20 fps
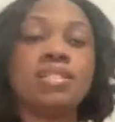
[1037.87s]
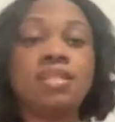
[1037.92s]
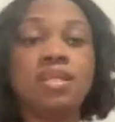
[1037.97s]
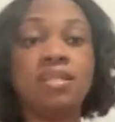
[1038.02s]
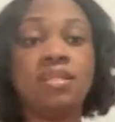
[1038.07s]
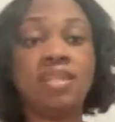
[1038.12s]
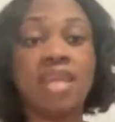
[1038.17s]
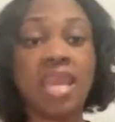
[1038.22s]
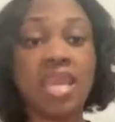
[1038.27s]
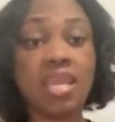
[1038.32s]
the
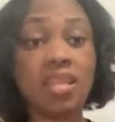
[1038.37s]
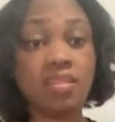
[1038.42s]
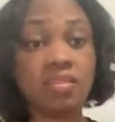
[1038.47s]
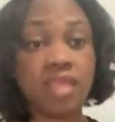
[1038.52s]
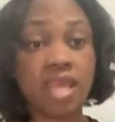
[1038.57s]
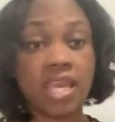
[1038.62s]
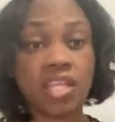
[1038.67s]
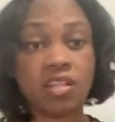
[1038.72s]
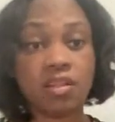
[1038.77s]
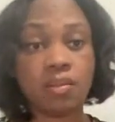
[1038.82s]
date
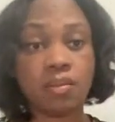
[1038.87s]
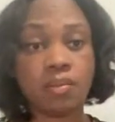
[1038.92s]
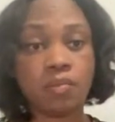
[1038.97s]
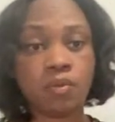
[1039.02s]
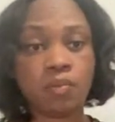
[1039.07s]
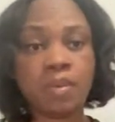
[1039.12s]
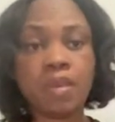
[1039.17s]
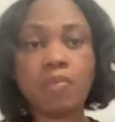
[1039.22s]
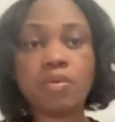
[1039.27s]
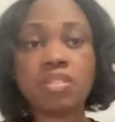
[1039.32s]
that
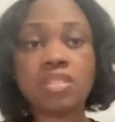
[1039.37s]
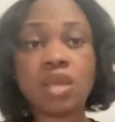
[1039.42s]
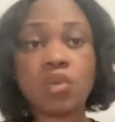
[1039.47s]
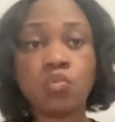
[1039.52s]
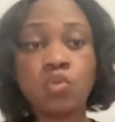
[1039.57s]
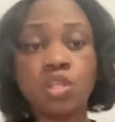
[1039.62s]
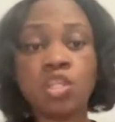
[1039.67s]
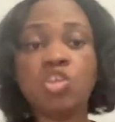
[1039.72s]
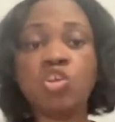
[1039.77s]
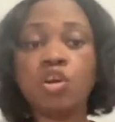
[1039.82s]
when people say
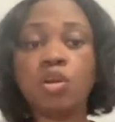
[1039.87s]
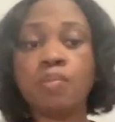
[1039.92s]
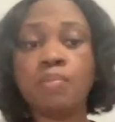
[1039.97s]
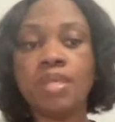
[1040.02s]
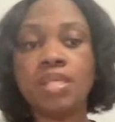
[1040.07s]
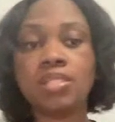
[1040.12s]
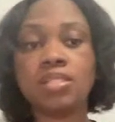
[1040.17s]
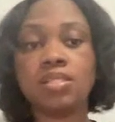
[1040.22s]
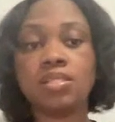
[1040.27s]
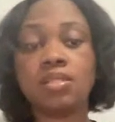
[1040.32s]
when your
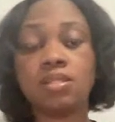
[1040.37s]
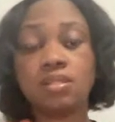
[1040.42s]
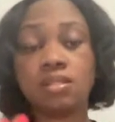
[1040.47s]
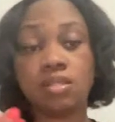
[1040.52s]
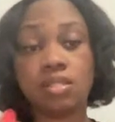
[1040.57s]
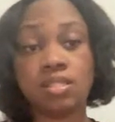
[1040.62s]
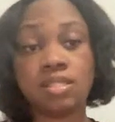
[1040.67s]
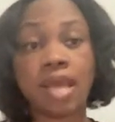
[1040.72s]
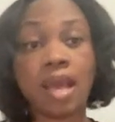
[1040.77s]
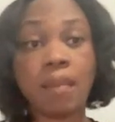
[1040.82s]
business is
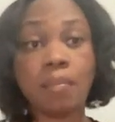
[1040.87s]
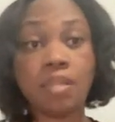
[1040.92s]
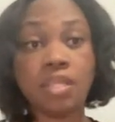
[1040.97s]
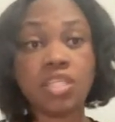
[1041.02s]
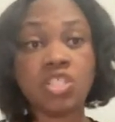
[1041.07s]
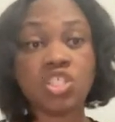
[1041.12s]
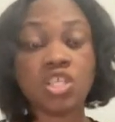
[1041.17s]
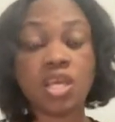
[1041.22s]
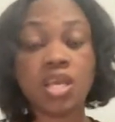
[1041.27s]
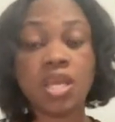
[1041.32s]

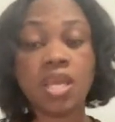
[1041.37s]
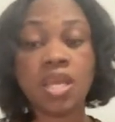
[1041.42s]
established,